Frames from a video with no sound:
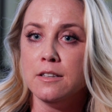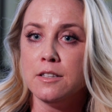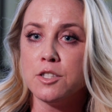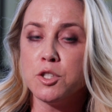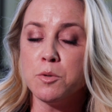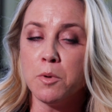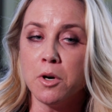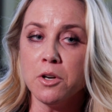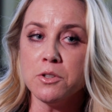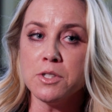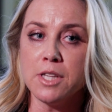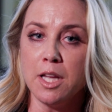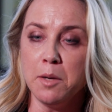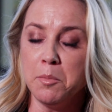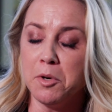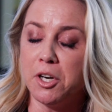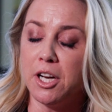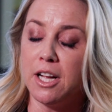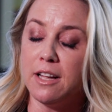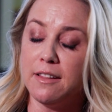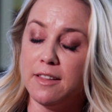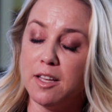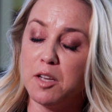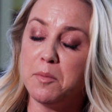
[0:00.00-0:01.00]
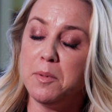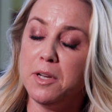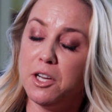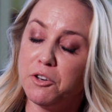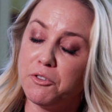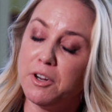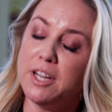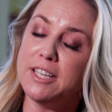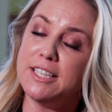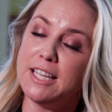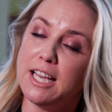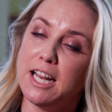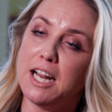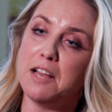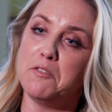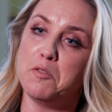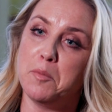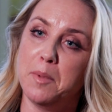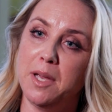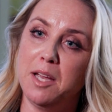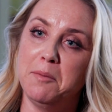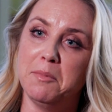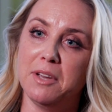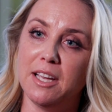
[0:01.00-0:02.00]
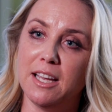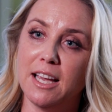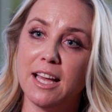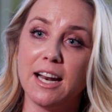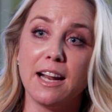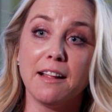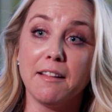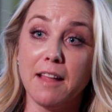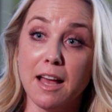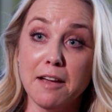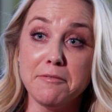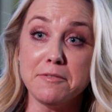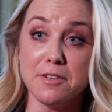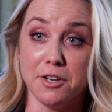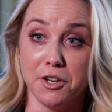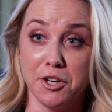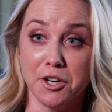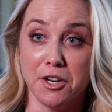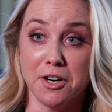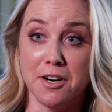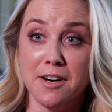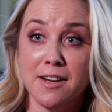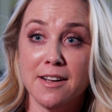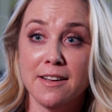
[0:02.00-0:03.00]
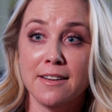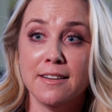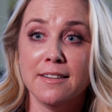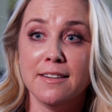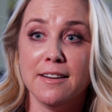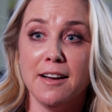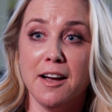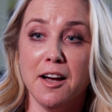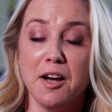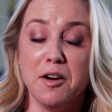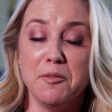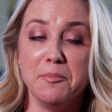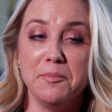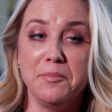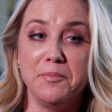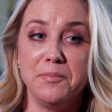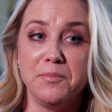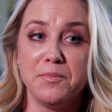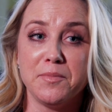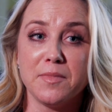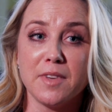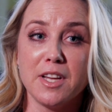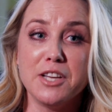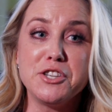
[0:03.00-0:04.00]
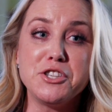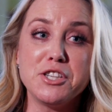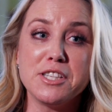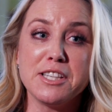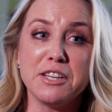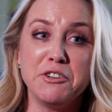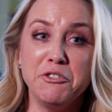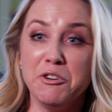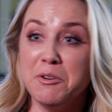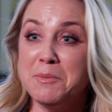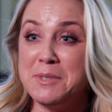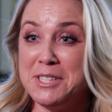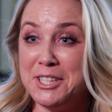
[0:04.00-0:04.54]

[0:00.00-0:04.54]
tomorrow's Labor Day. I think it'd be a great day to have a baby. And I laughed at her. And she said, no, I'm